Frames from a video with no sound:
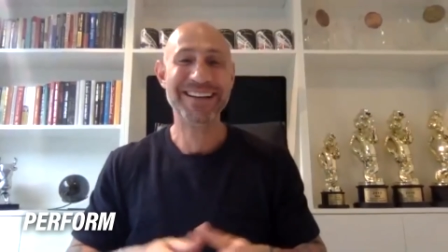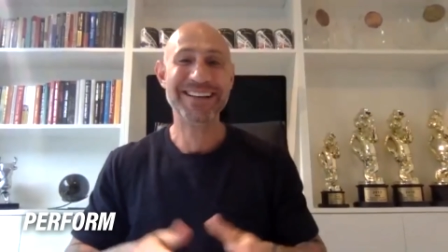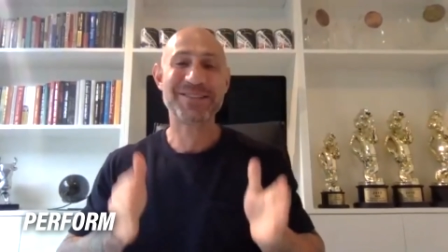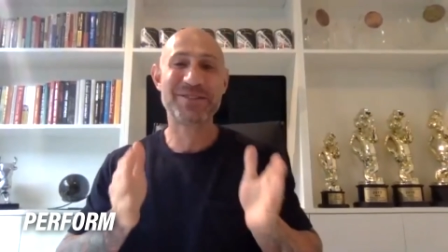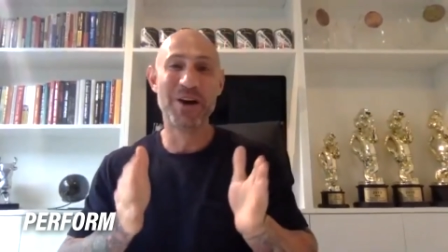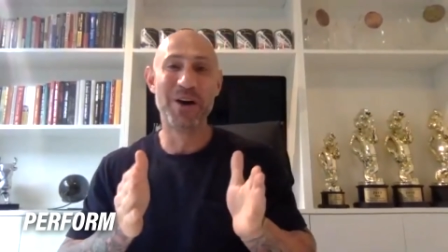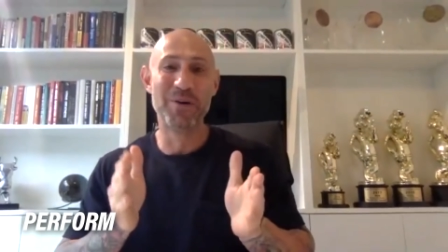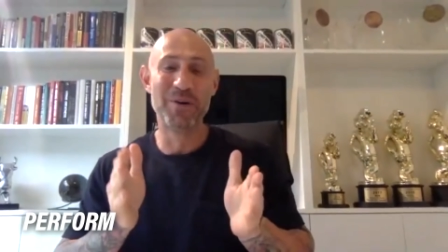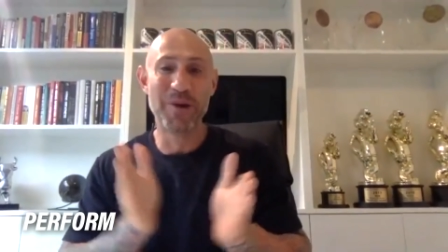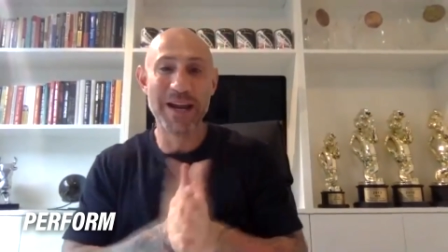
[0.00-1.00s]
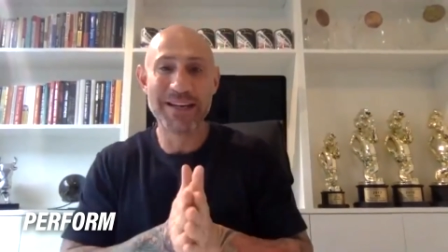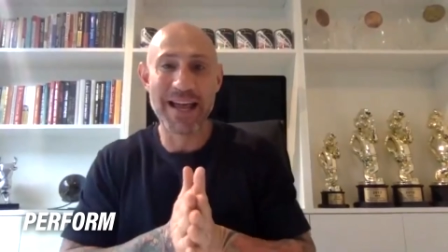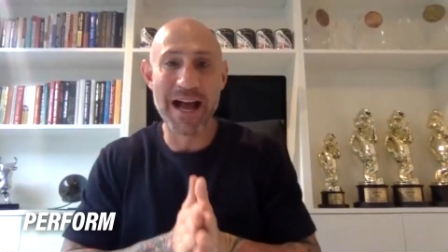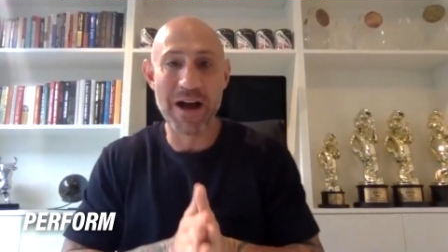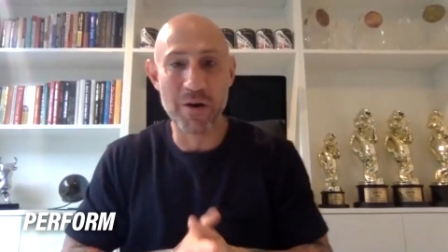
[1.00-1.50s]
So right
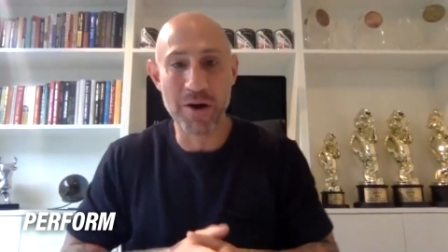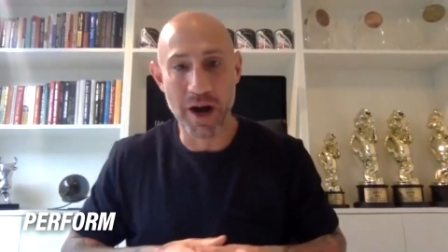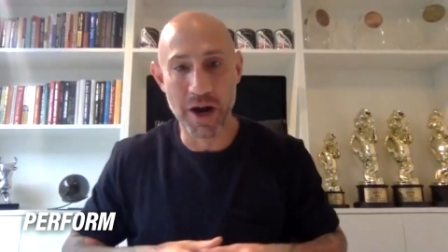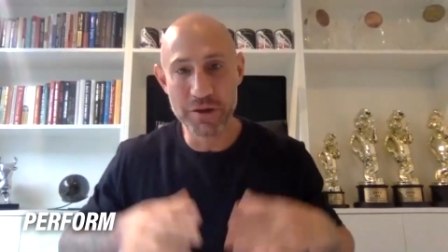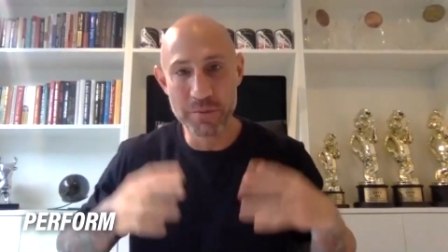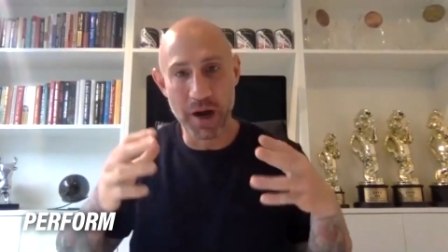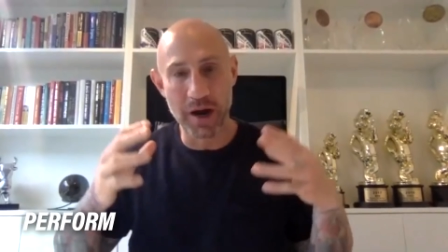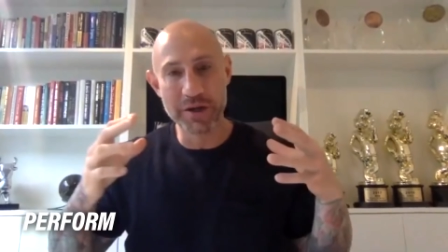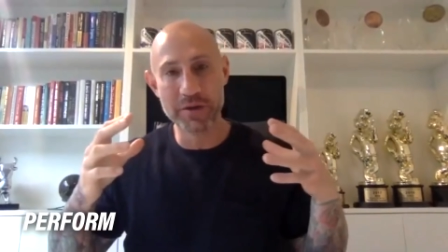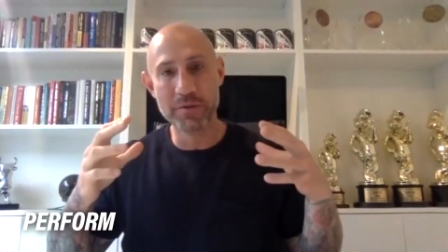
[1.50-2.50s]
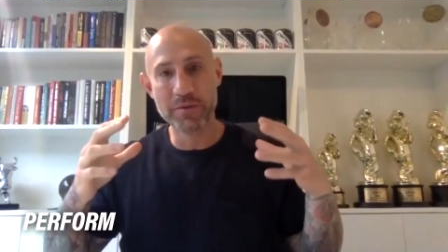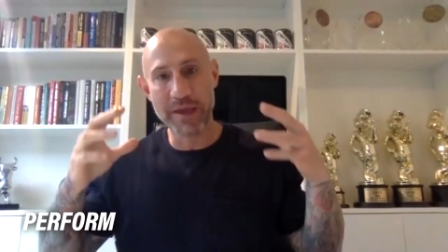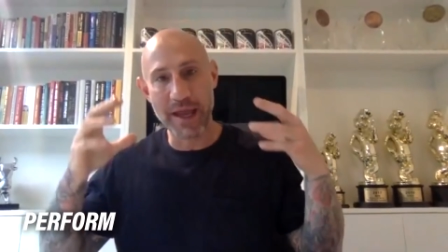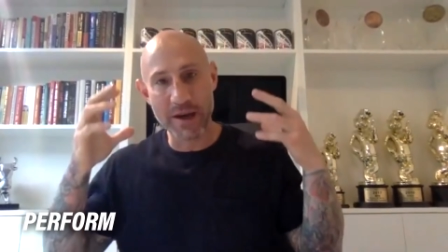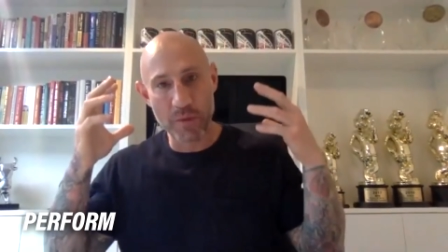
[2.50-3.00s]
now, are you
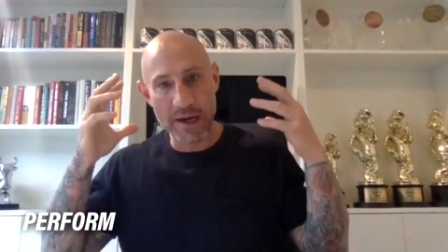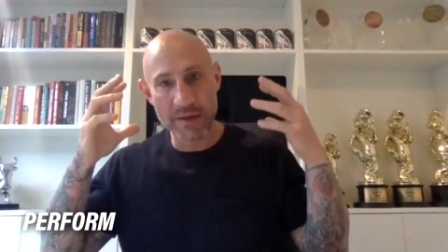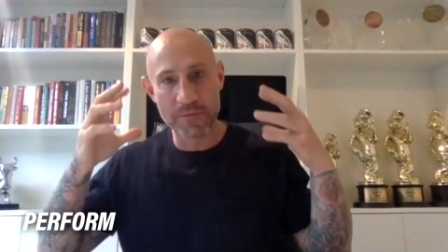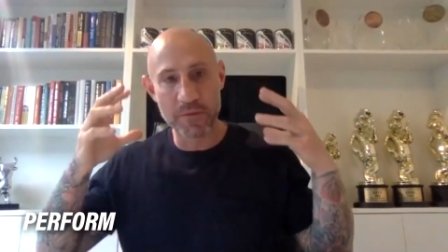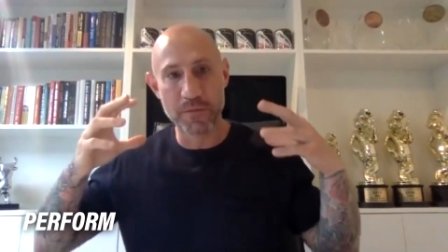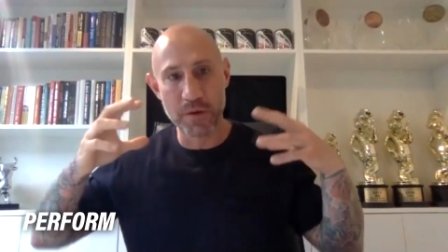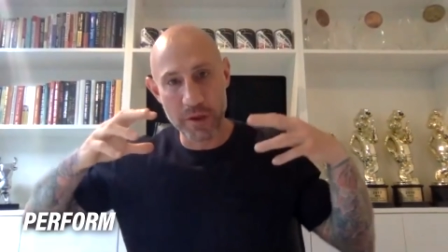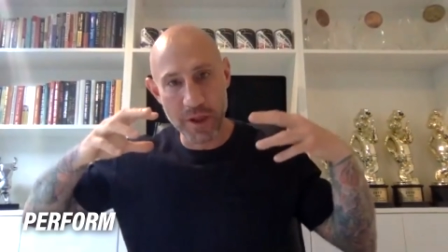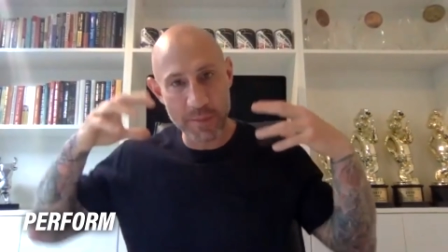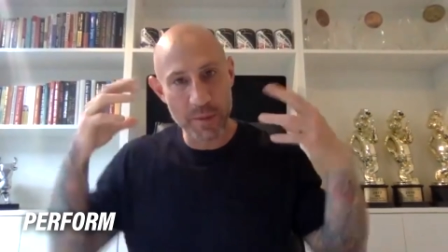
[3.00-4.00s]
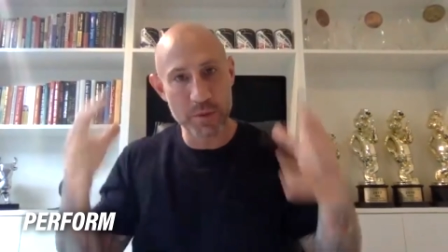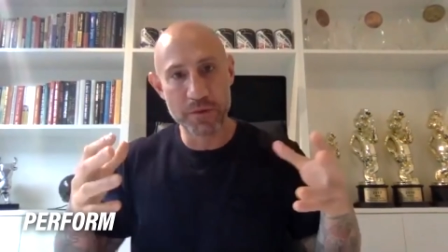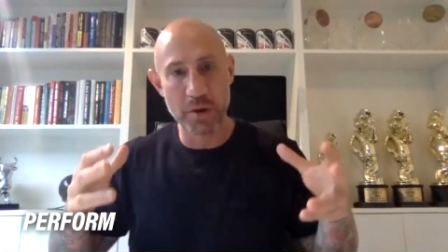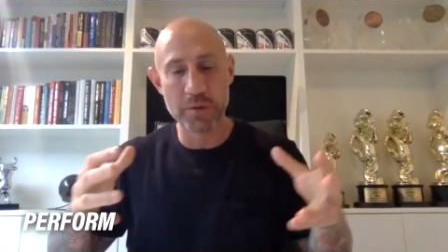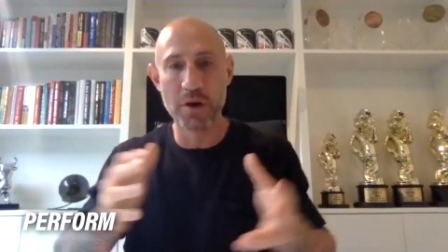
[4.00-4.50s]
getting ready for a lot of people who
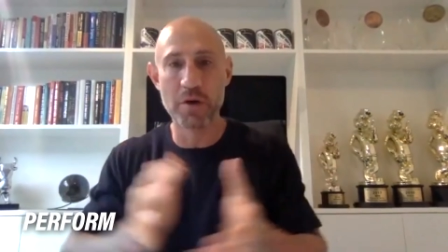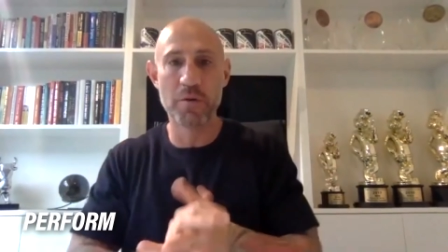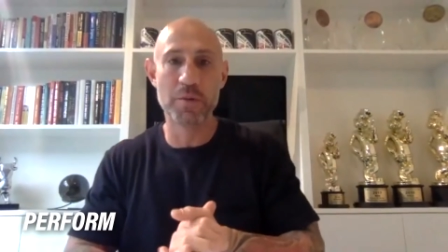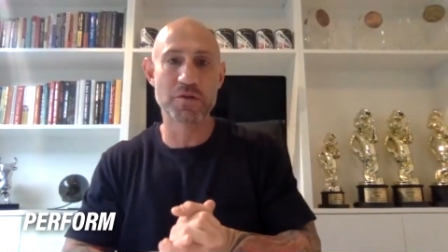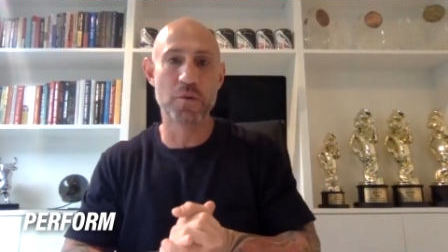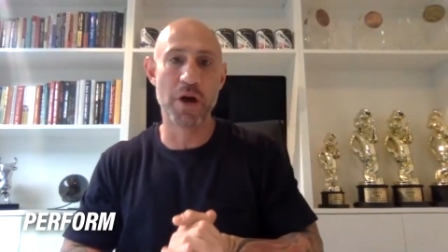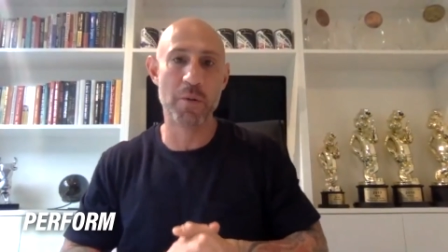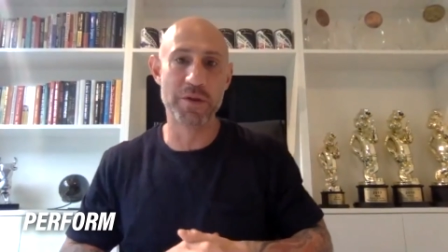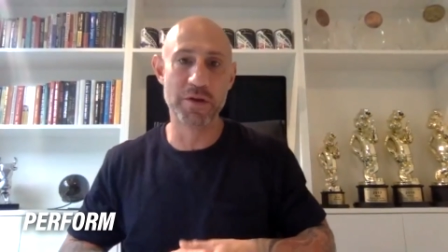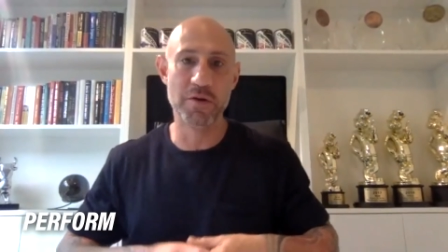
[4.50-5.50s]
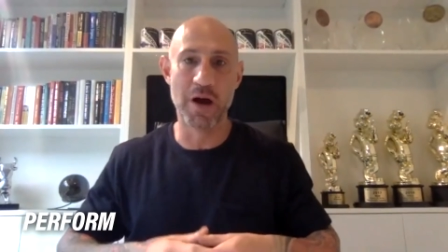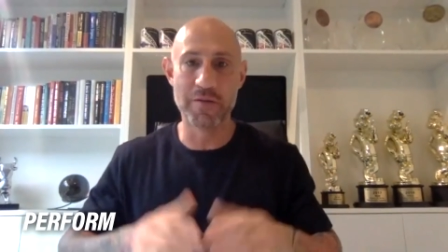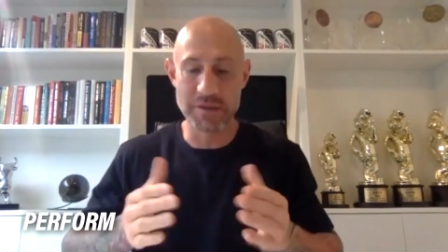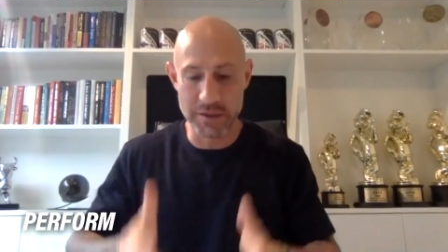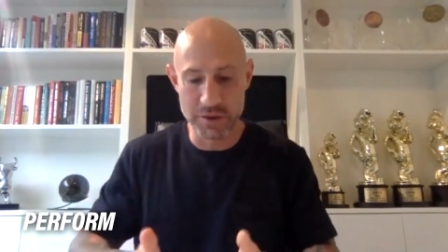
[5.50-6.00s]
don't know what's going on with you?
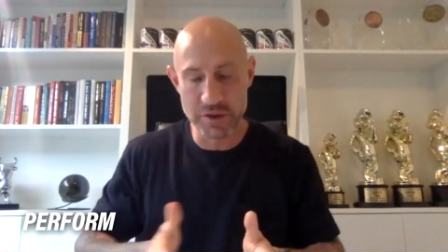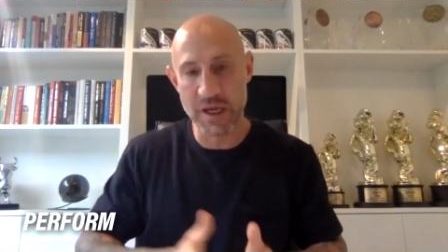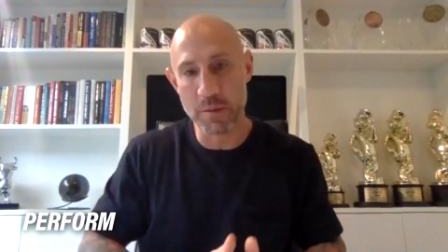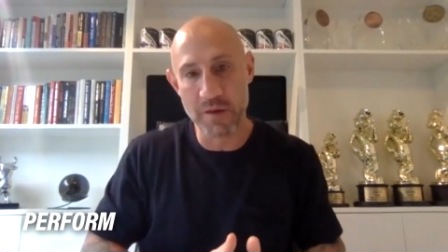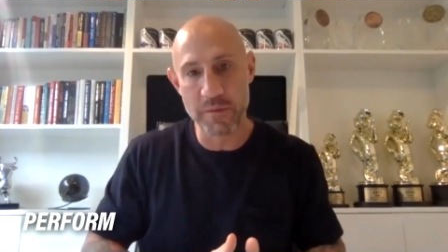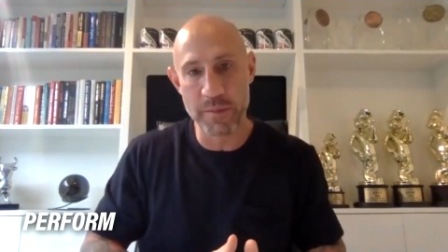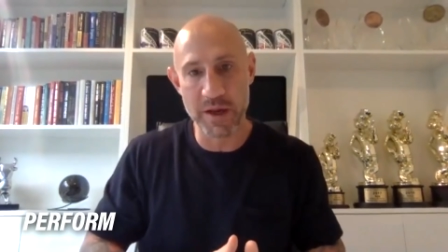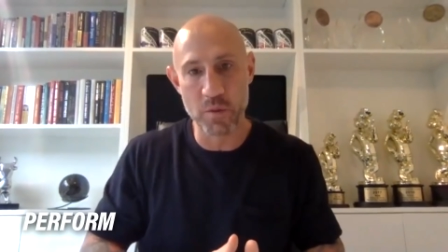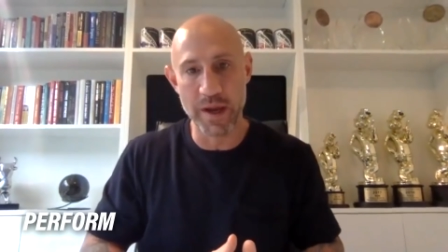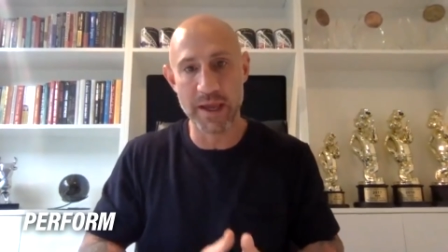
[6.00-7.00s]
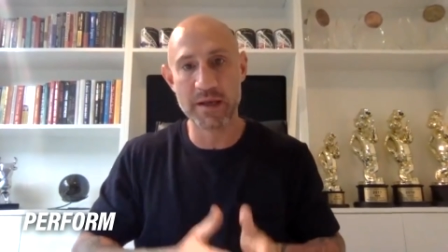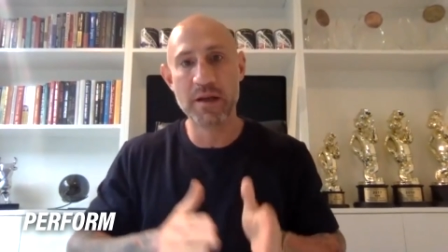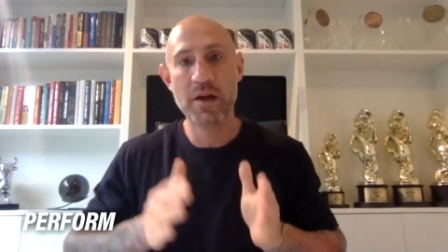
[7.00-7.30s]
Obviously, you just came off a big win.